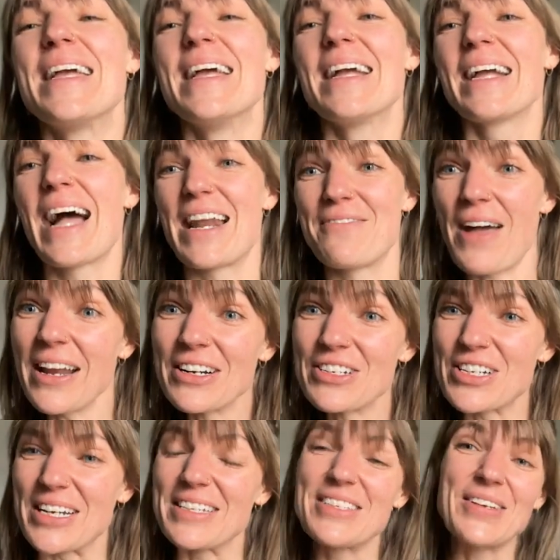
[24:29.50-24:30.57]
kind of
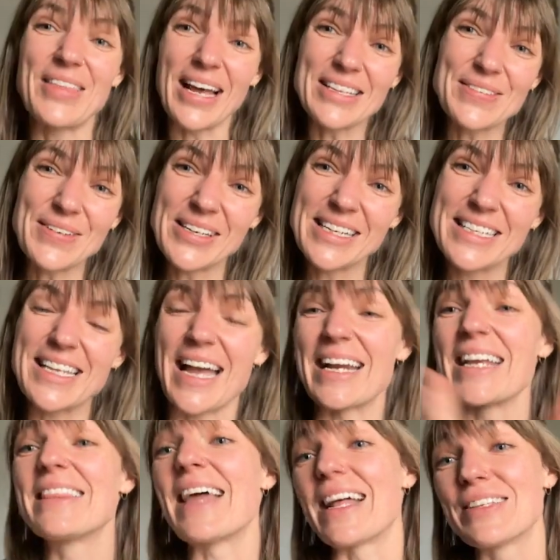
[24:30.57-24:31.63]
energy. So that's really
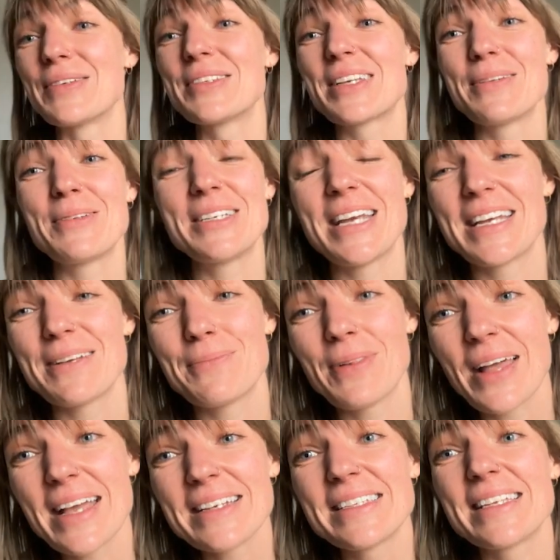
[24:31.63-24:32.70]
exciting. That's what's going to be taking
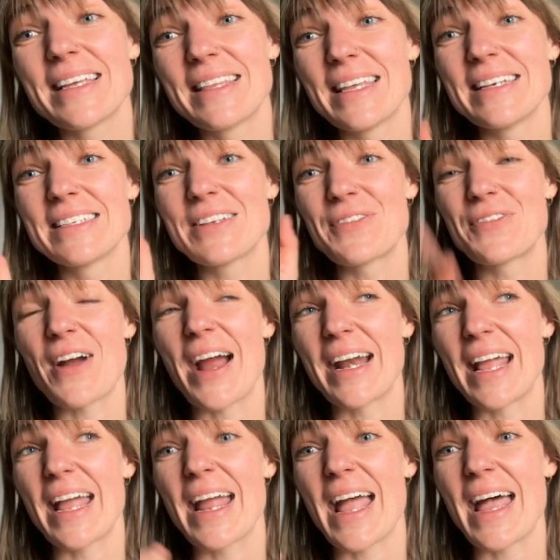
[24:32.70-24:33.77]
place this
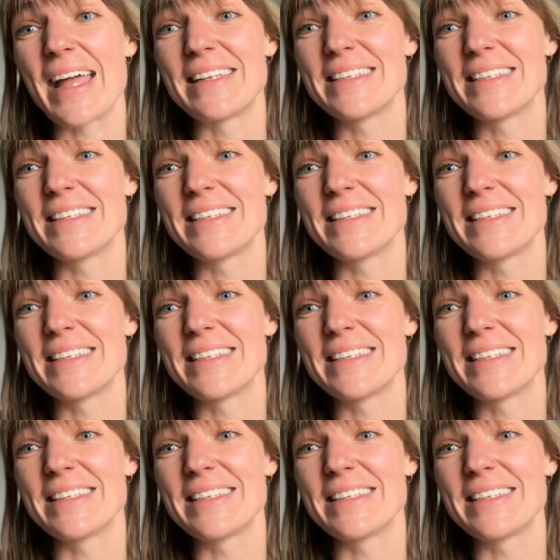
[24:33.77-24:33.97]
Friday and